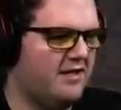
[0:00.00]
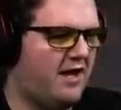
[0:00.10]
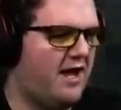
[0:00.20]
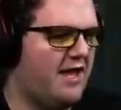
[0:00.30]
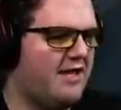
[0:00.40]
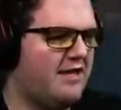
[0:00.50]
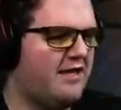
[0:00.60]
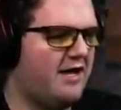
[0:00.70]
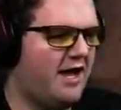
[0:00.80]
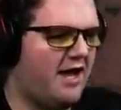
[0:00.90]
I
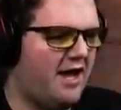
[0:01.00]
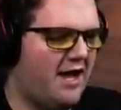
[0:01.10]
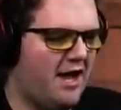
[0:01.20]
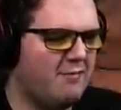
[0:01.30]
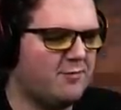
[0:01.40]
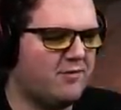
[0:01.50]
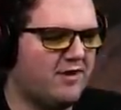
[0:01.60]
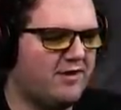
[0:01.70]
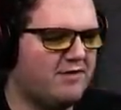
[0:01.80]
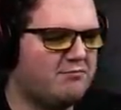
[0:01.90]
the sloop. I'm a pretty
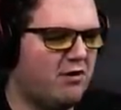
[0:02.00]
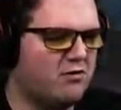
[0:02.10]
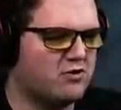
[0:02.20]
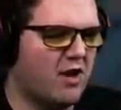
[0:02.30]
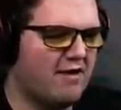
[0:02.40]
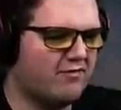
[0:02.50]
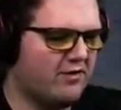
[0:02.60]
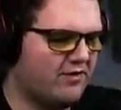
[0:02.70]
good boat driver,